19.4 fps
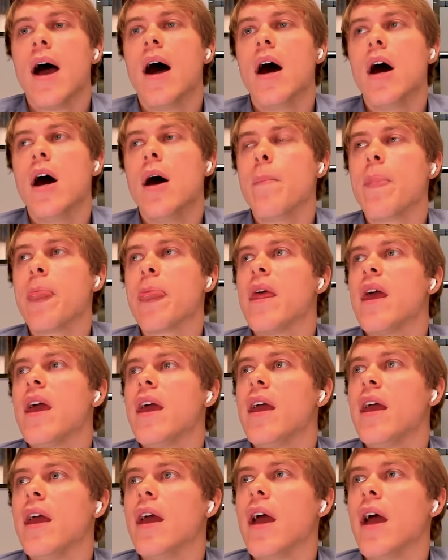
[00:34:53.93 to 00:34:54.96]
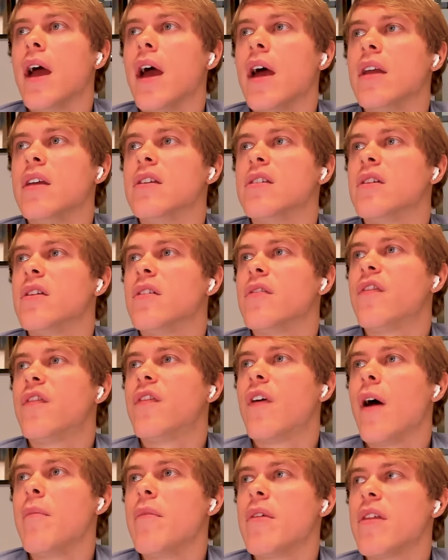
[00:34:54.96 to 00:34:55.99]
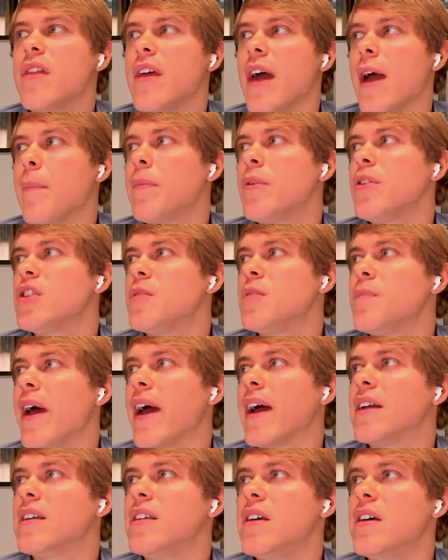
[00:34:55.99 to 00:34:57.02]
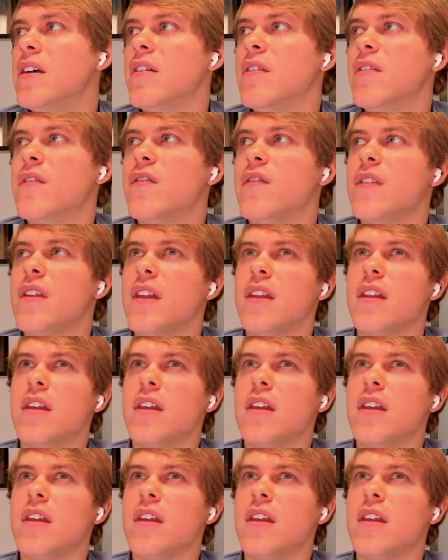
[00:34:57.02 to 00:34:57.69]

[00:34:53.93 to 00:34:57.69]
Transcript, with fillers: Um, and from that perspective,